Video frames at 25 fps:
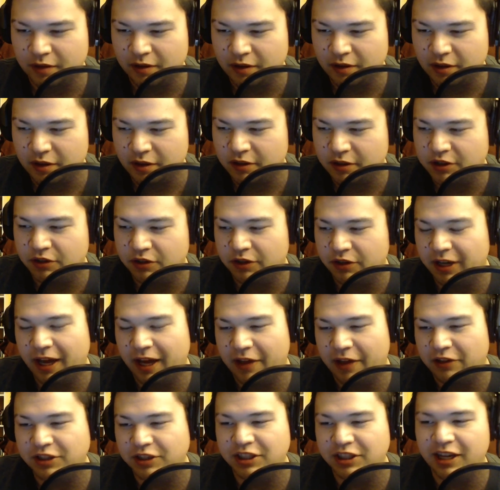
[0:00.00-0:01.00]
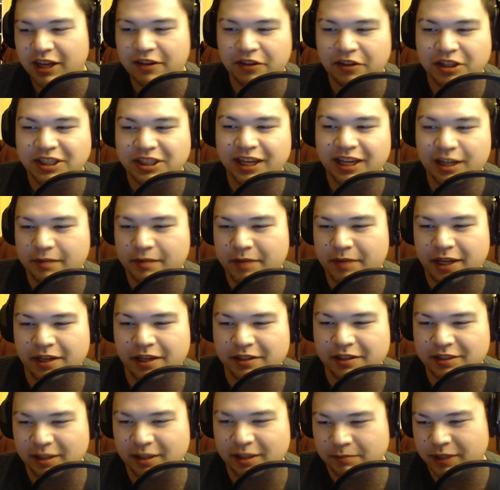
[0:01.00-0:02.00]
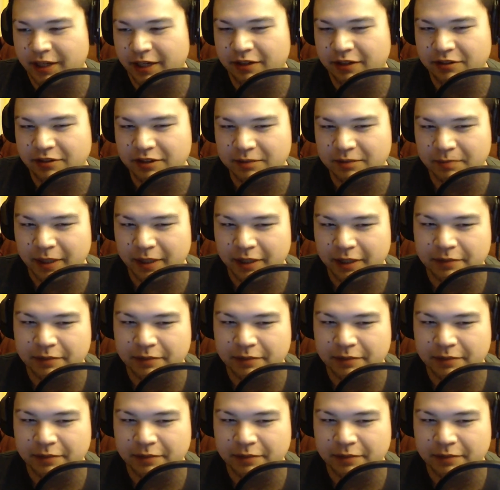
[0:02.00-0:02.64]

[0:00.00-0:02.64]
So yeah, there's not gonna be subtitles, but.